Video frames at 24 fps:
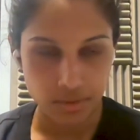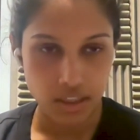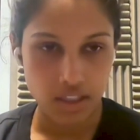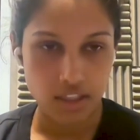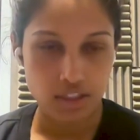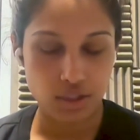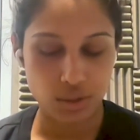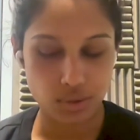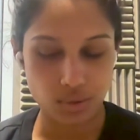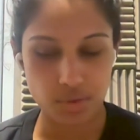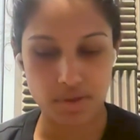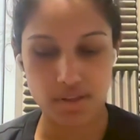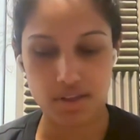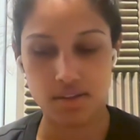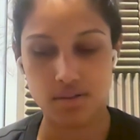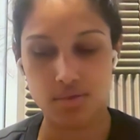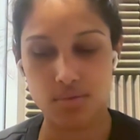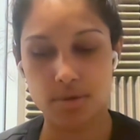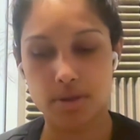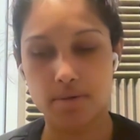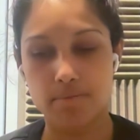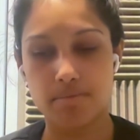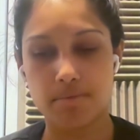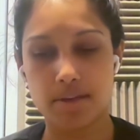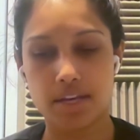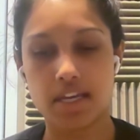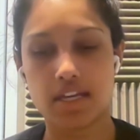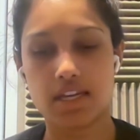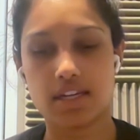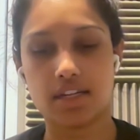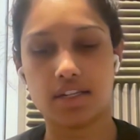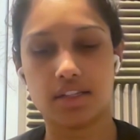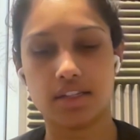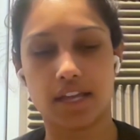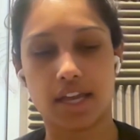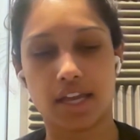So we
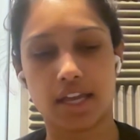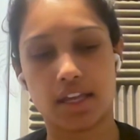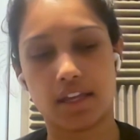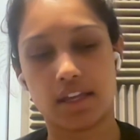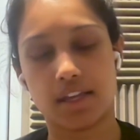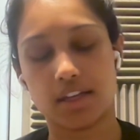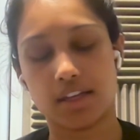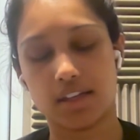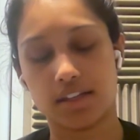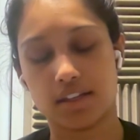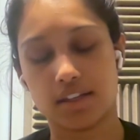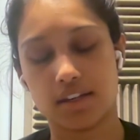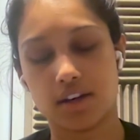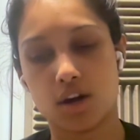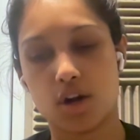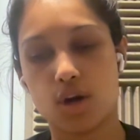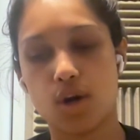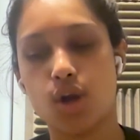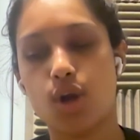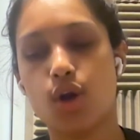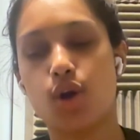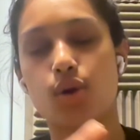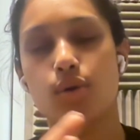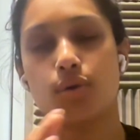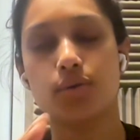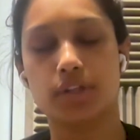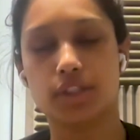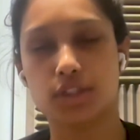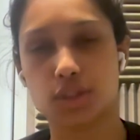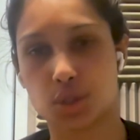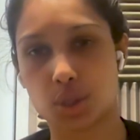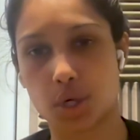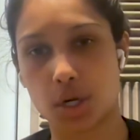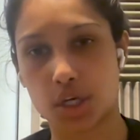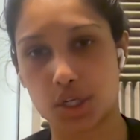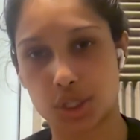made like our own
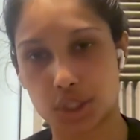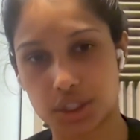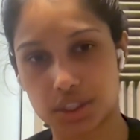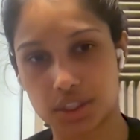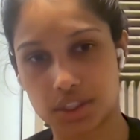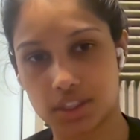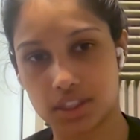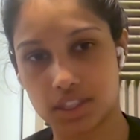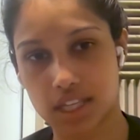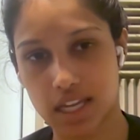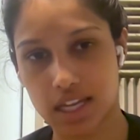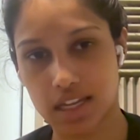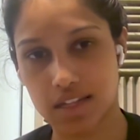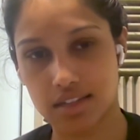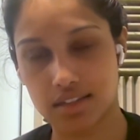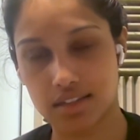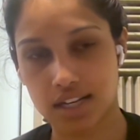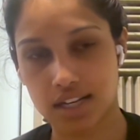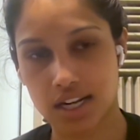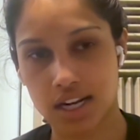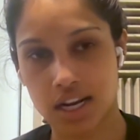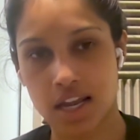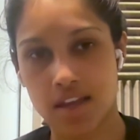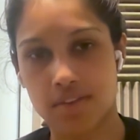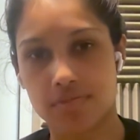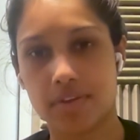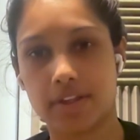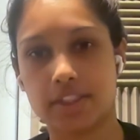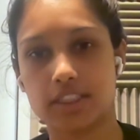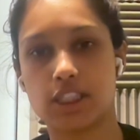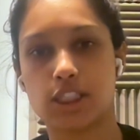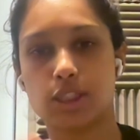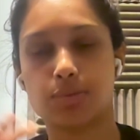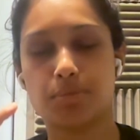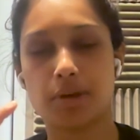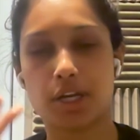instruction set
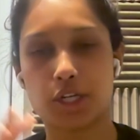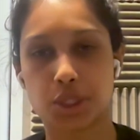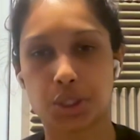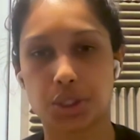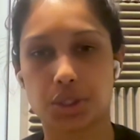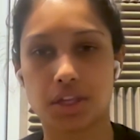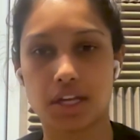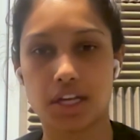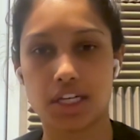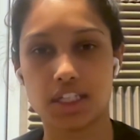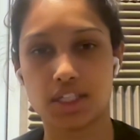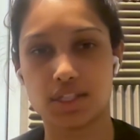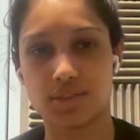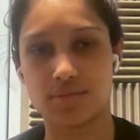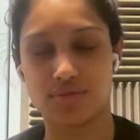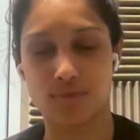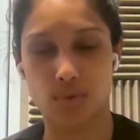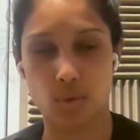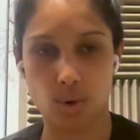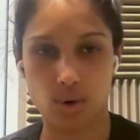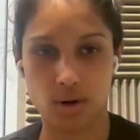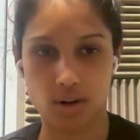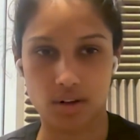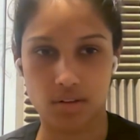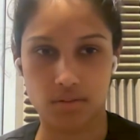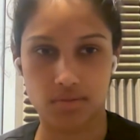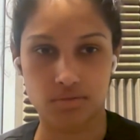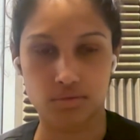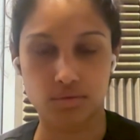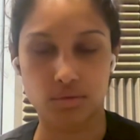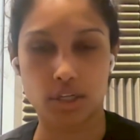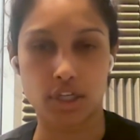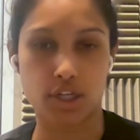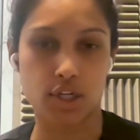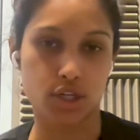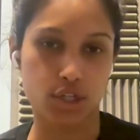that's specialized for
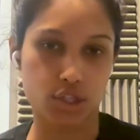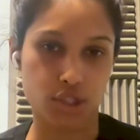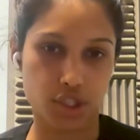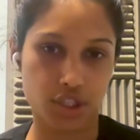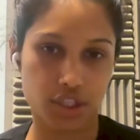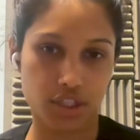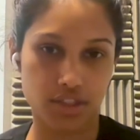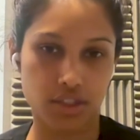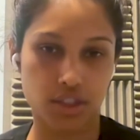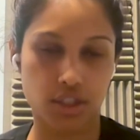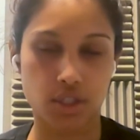recursion.